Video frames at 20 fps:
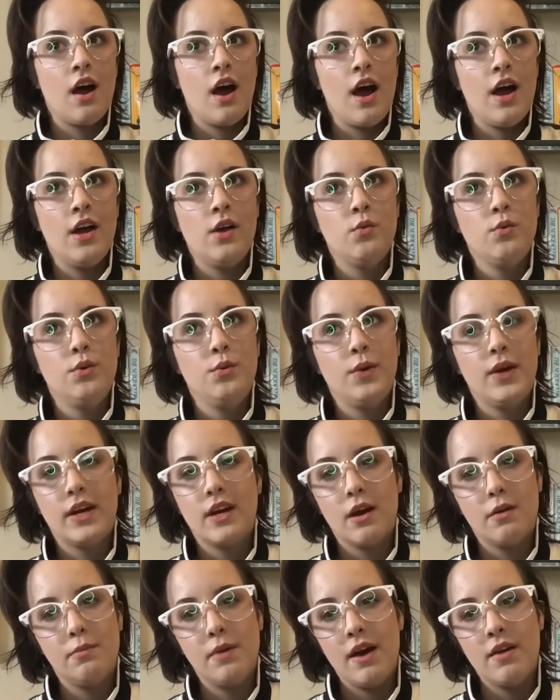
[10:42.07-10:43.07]
I would
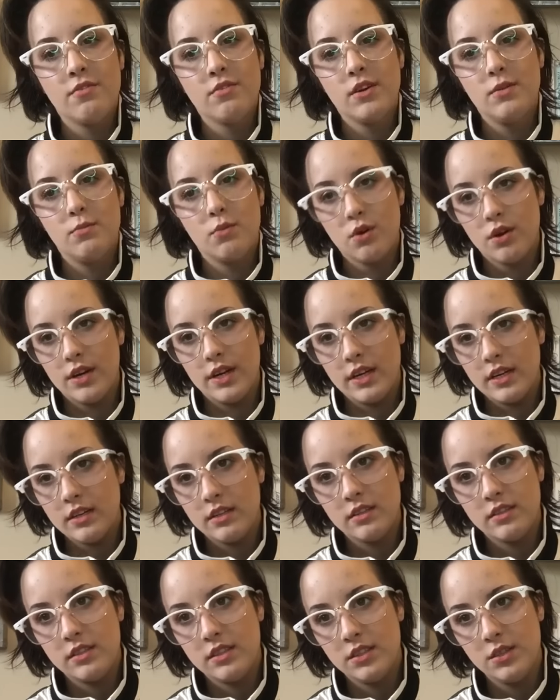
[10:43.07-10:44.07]
wake up every
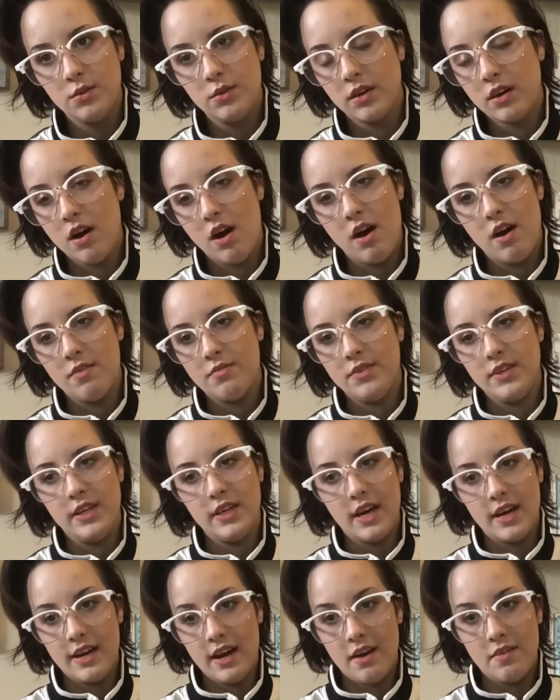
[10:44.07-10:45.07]
morning to a
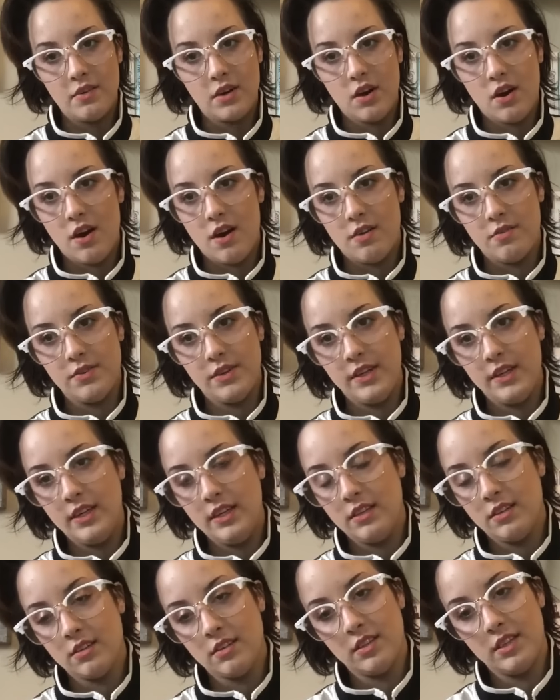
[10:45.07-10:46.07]
coffee. I'd have a coffee
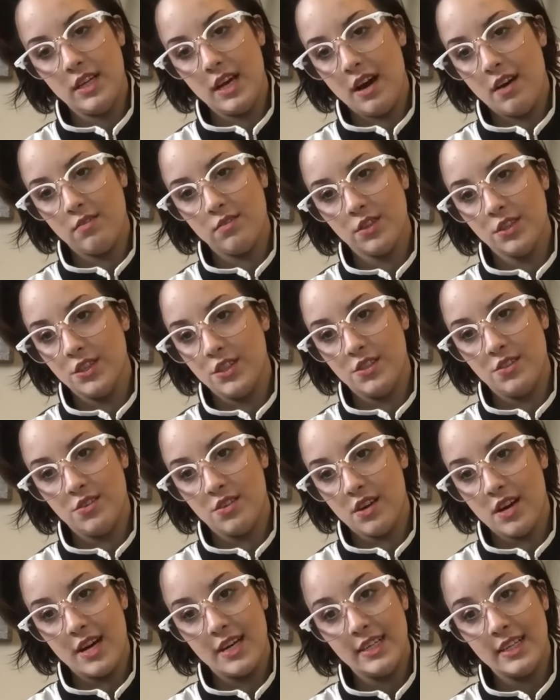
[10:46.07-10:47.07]
either in the afternoon
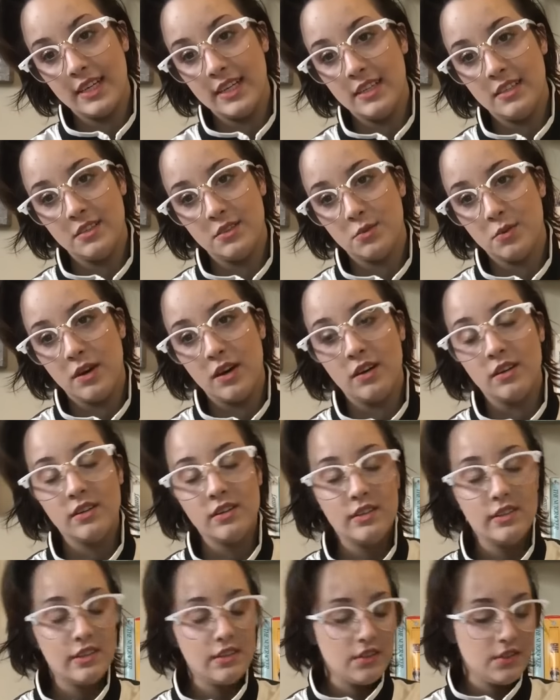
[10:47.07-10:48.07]
or at night as well.
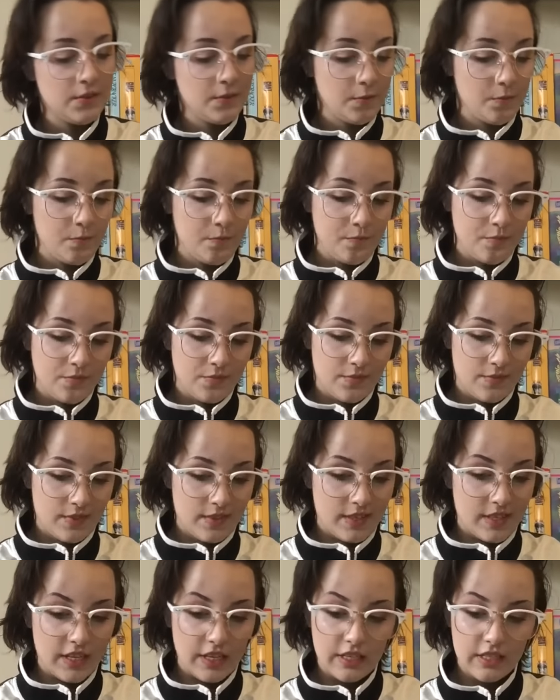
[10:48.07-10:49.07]

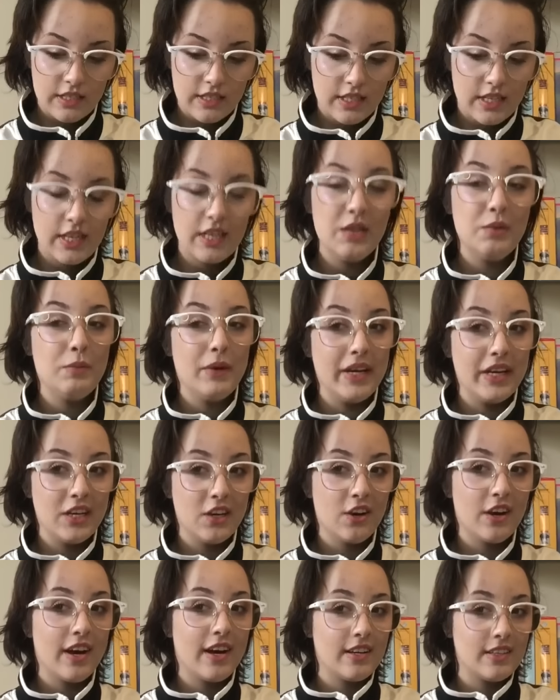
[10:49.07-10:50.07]
This can make
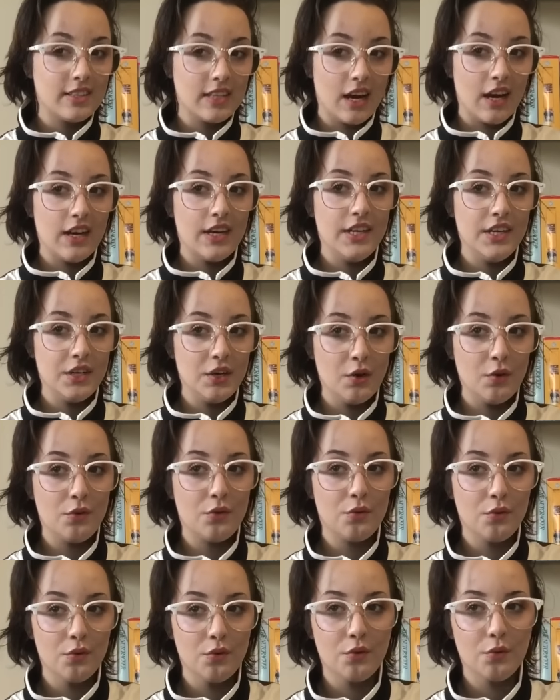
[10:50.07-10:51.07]
your anxiety go
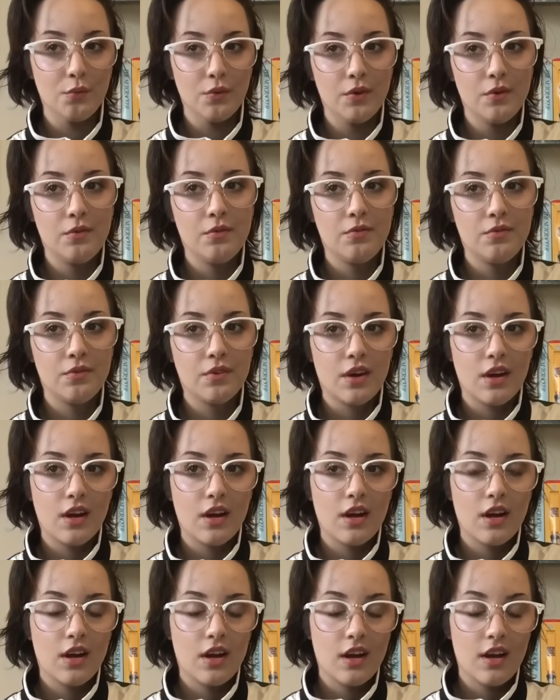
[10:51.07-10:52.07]
through the roof.
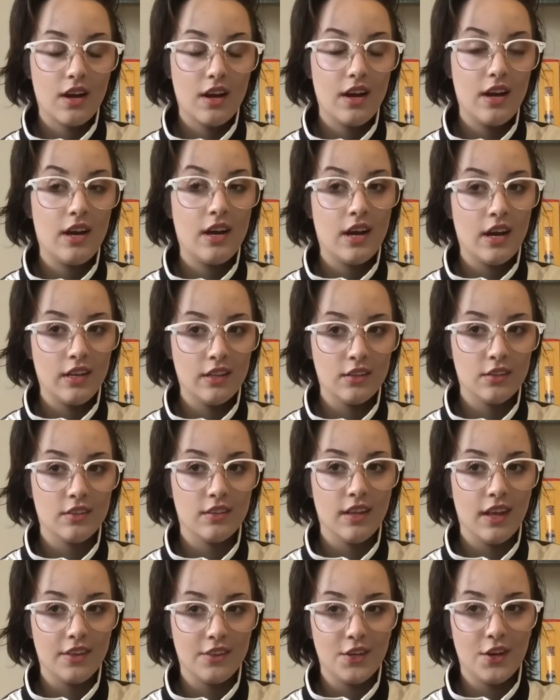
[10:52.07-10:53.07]
And I
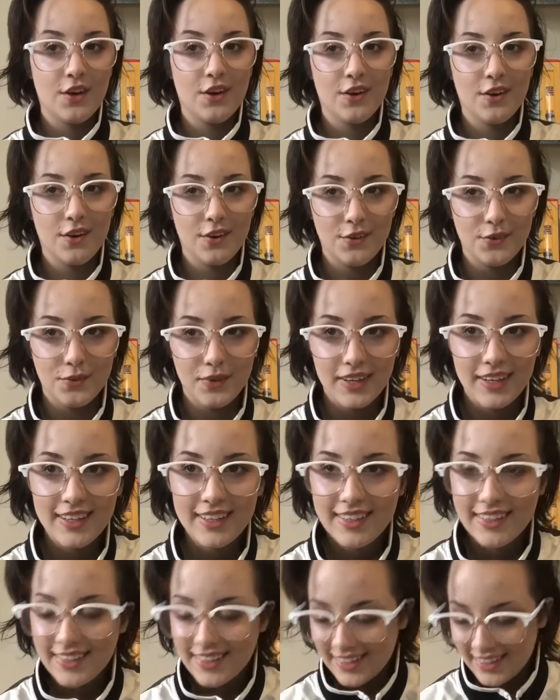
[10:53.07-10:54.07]
learned that the hard way.
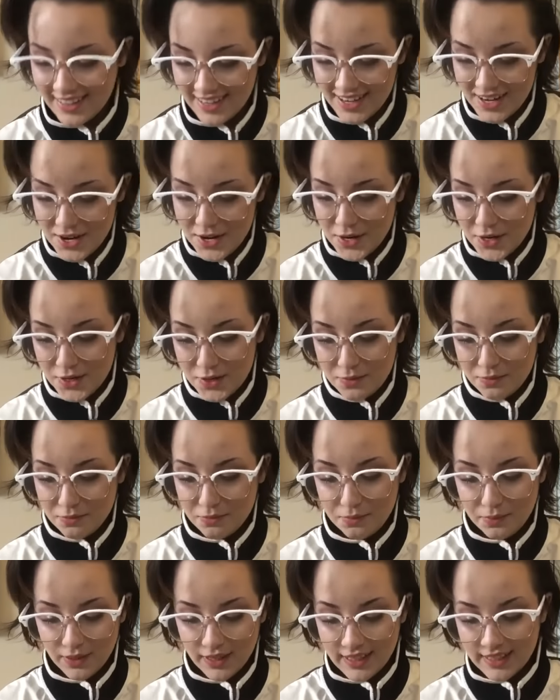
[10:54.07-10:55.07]

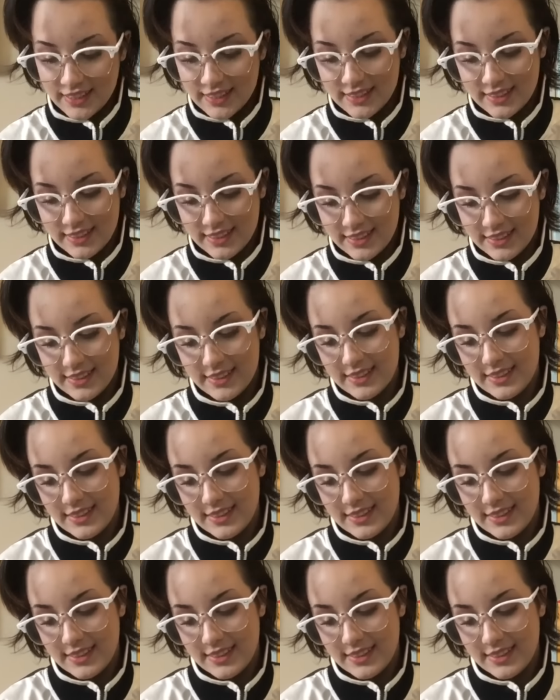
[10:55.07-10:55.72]
But